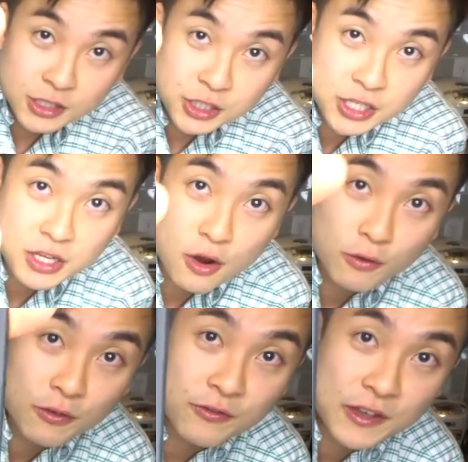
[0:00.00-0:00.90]
Just over
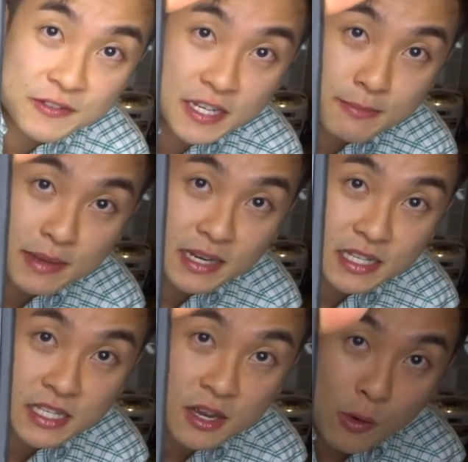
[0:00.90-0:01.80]
15
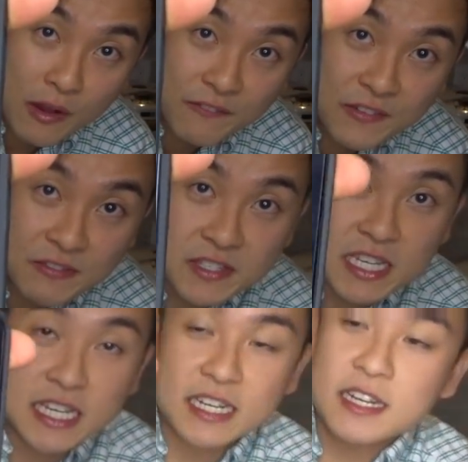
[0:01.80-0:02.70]
minutes. We're at
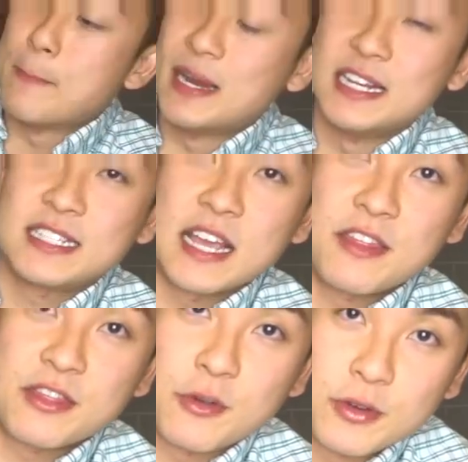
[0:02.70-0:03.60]
15 minutes and
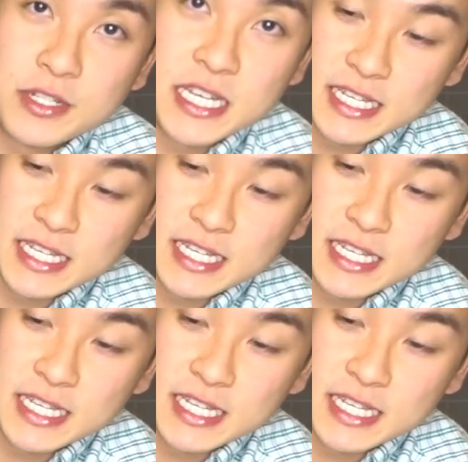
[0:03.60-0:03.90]
13